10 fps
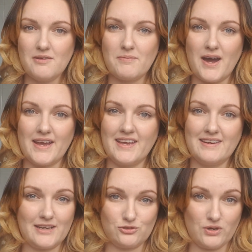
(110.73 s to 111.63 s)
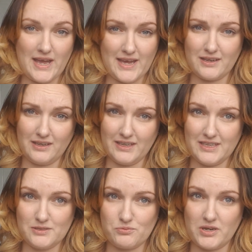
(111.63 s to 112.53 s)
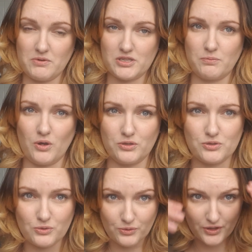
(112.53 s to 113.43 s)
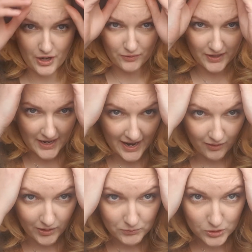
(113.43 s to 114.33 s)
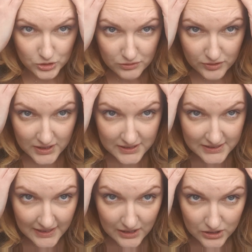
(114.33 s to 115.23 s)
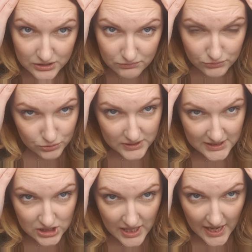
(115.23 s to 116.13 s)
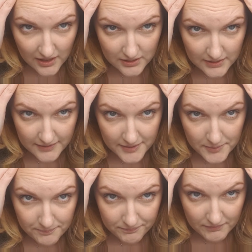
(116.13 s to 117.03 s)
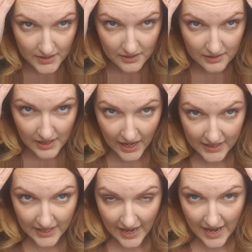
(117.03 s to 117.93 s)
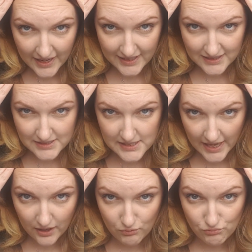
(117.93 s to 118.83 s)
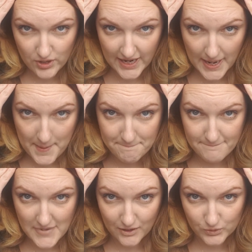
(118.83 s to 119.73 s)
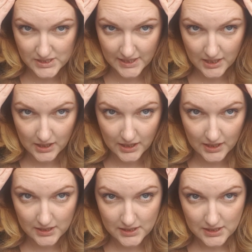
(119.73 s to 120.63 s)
My natural hair colour is pretty much blonde, although now I'm not sure if you can see, I've got some rootage there. Yeah, it's like a really mousy colour,